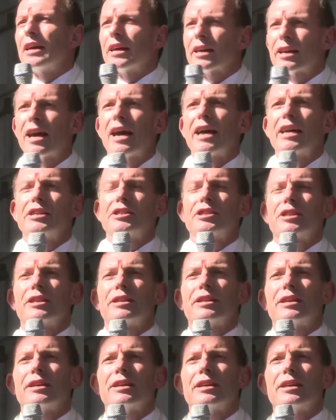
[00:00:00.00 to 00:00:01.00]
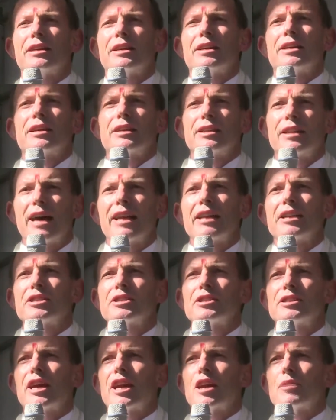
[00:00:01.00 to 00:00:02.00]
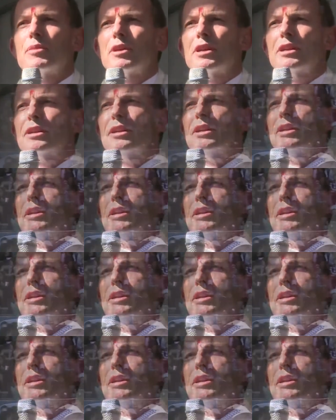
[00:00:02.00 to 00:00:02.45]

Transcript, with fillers: occasion. Ladies and gentlemen,